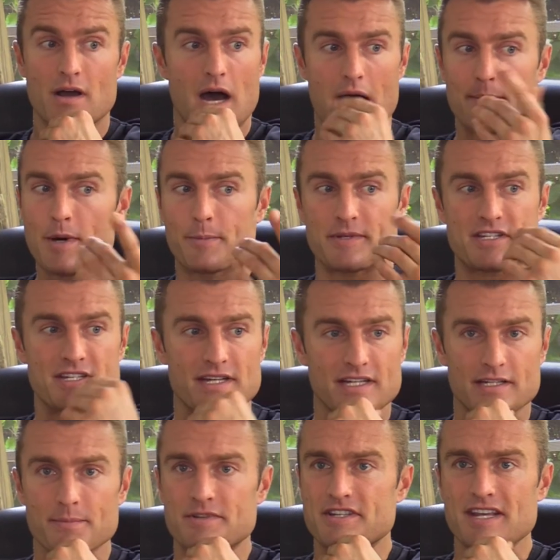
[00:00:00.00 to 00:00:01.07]
I'm up at
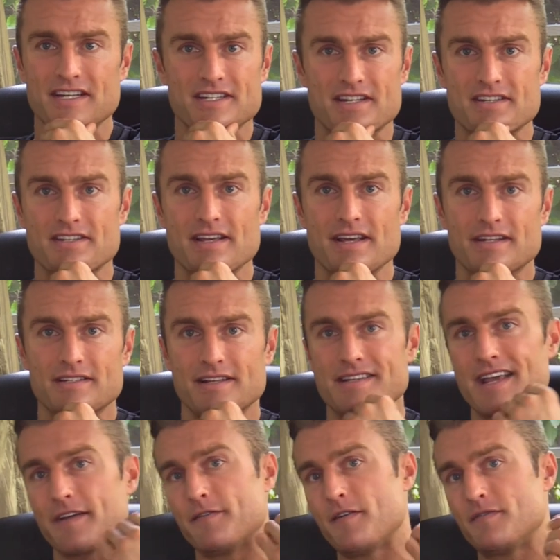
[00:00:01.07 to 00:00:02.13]
six. I'm six to six. I
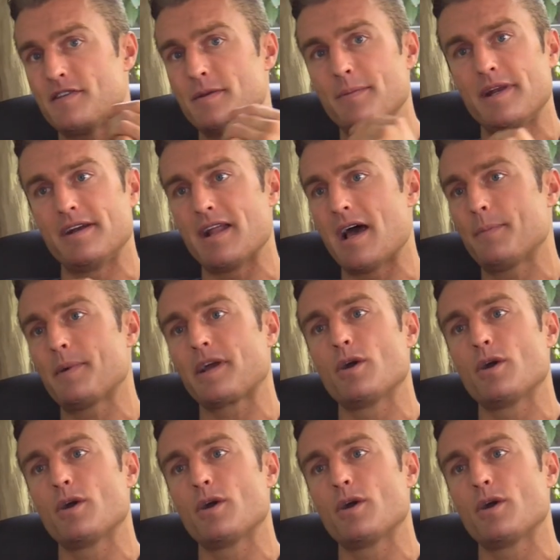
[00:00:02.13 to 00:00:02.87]
take a 15 minute nap.